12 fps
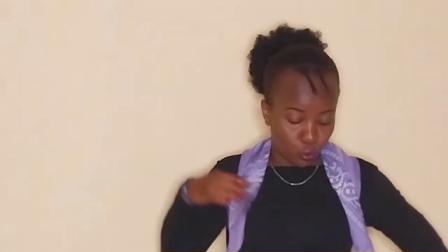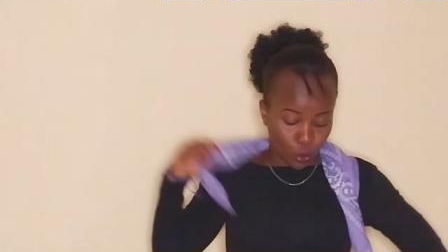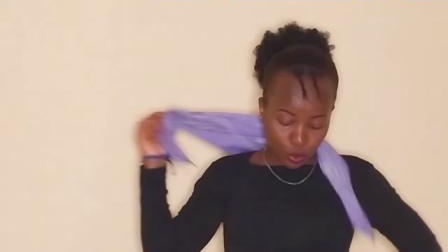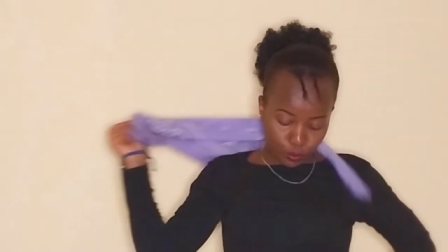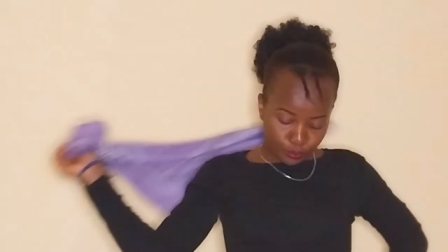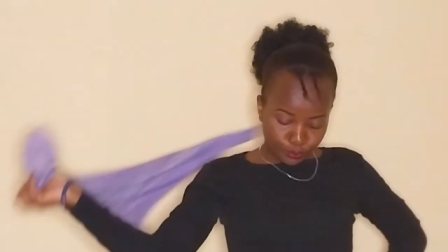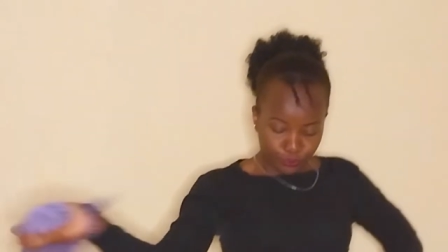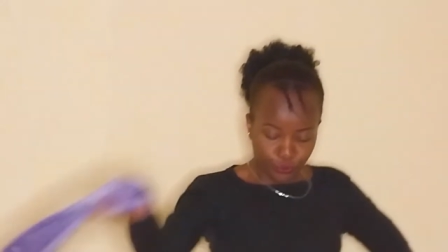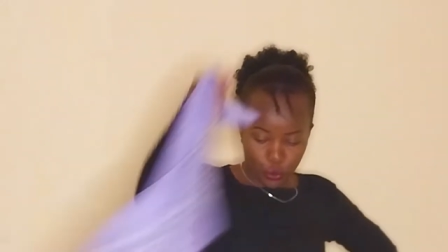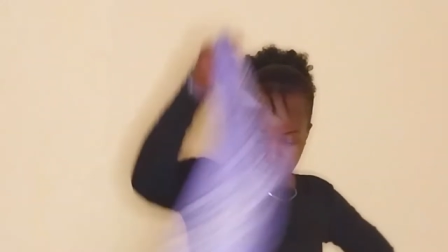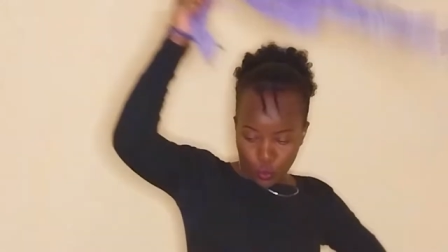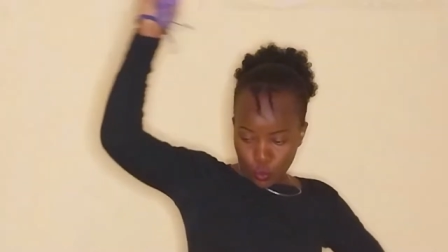Whoop,
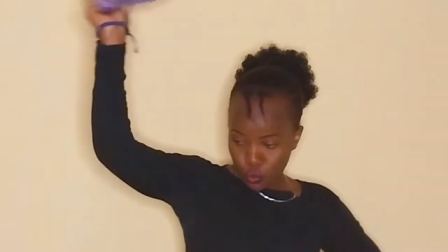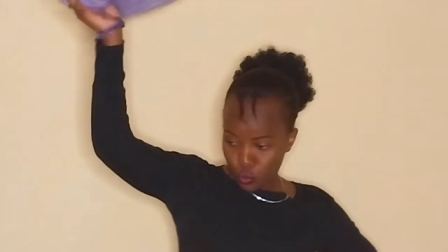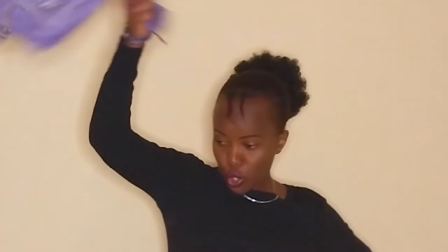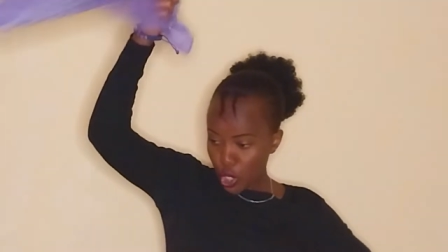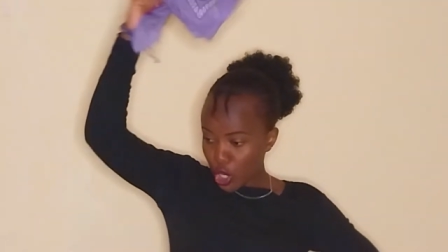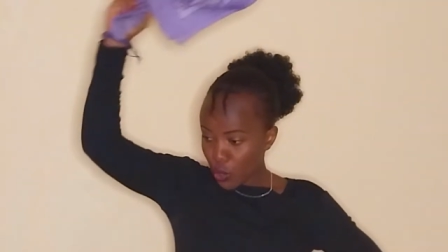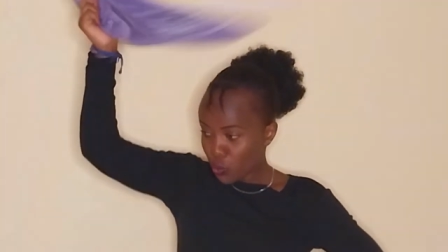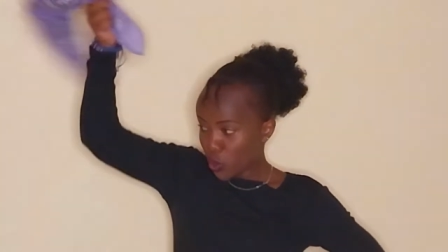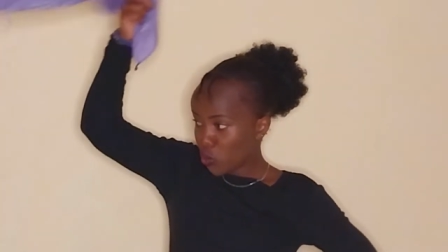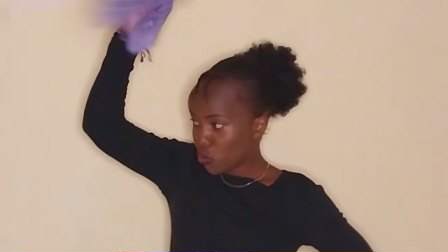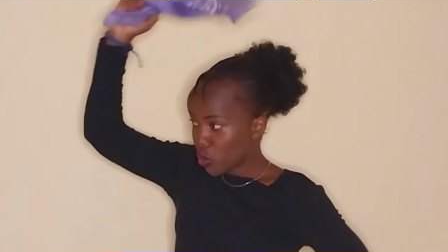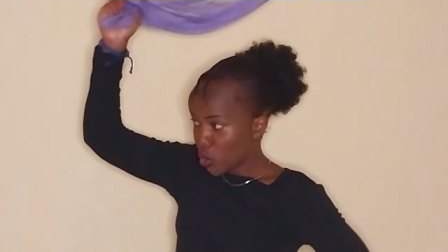
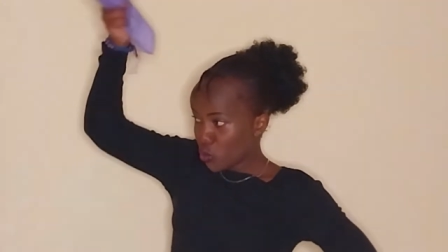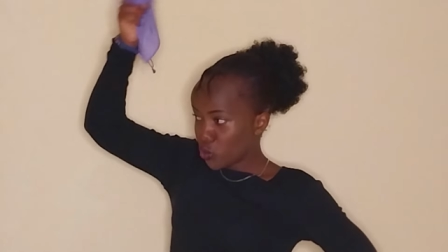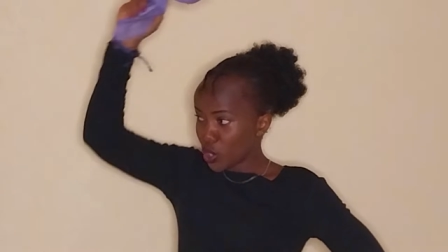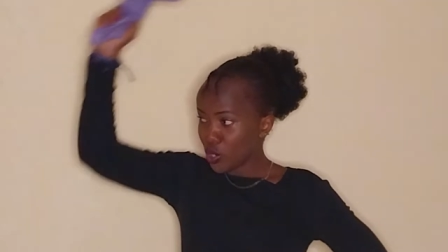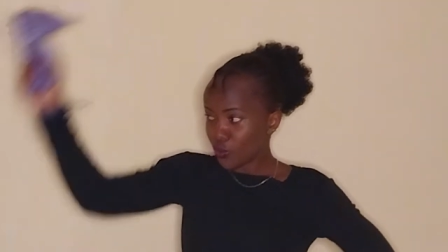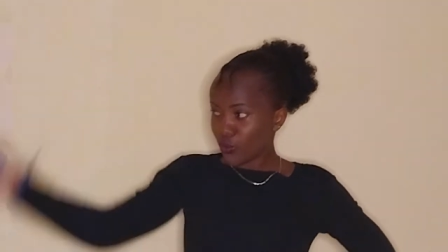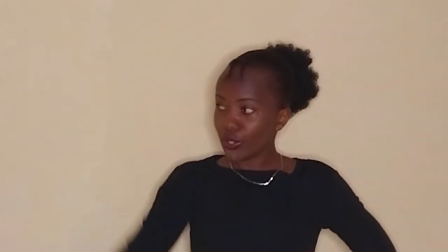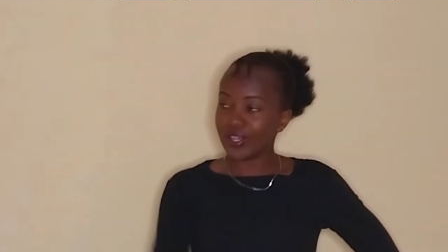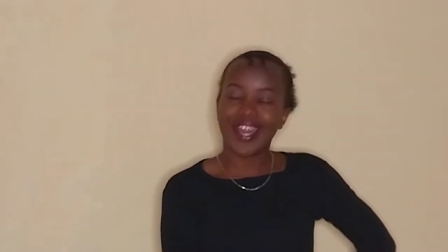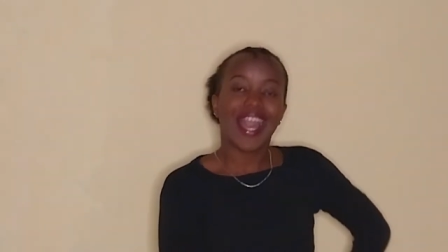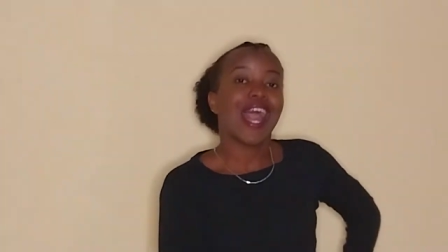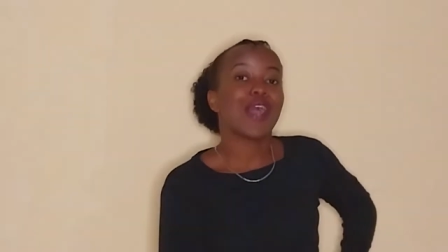whoop, whoop, whoop, whoop,